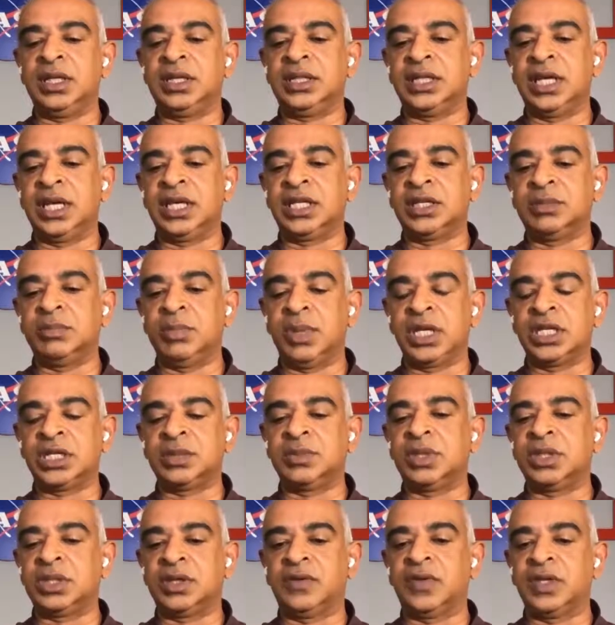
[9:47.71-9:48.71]
takes
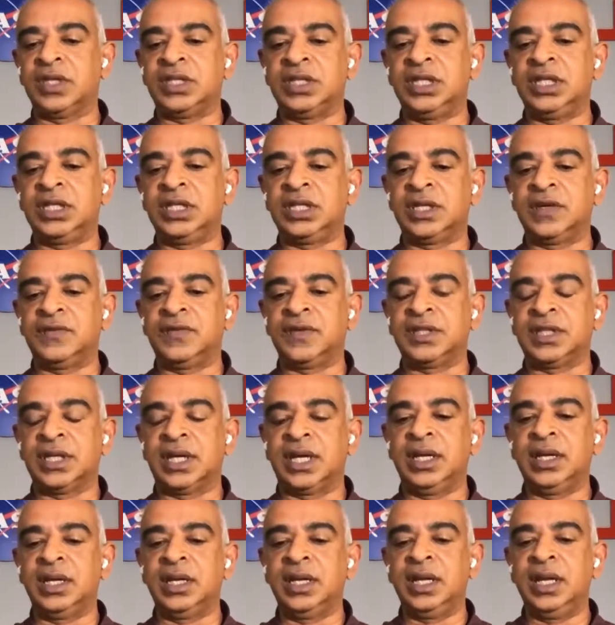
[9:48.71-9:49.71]
measurements of the sea surface
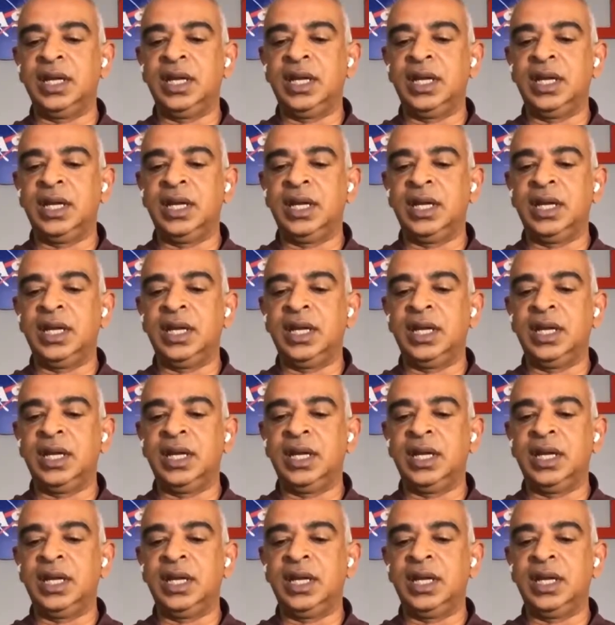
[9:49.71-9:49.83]
height.